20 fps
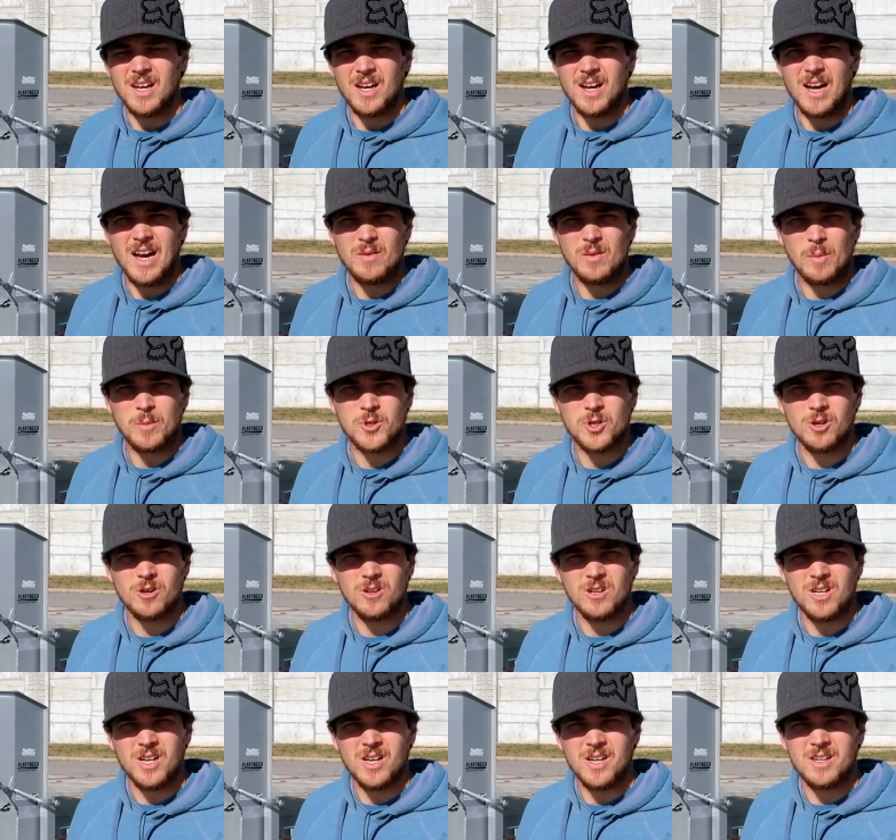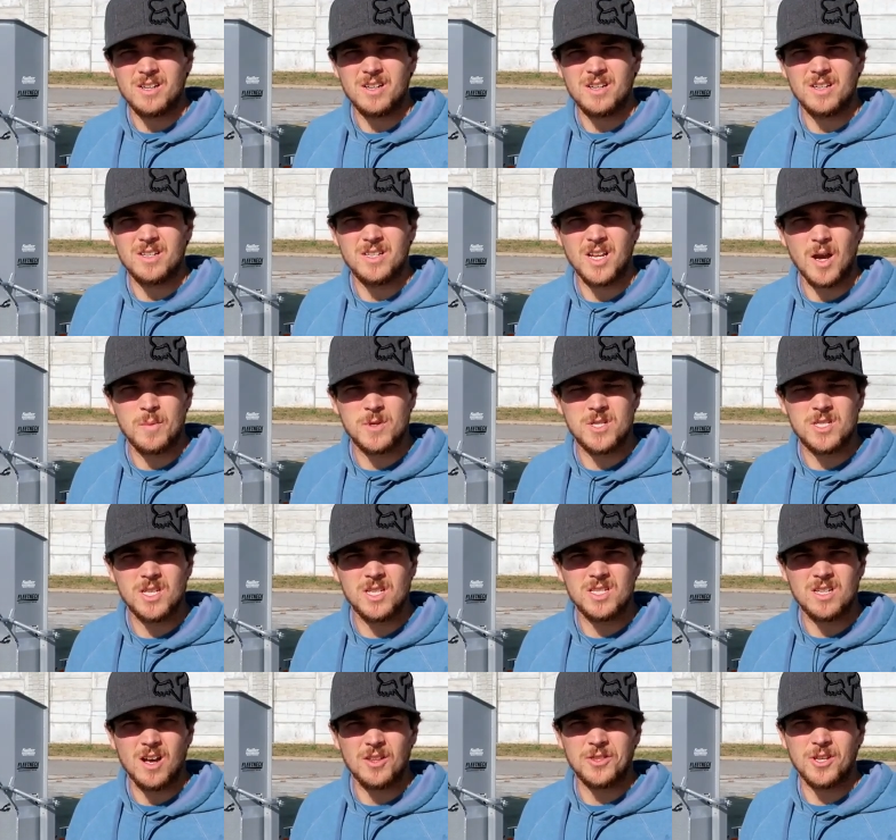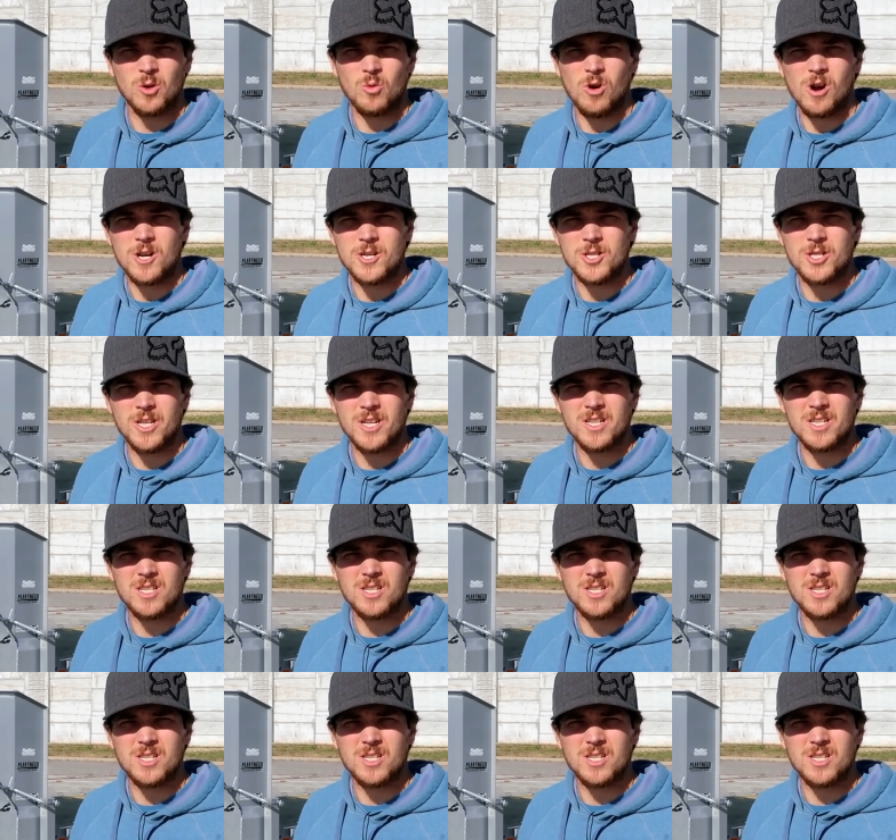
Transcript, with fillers: I'm sure Diamond C's out there watching this,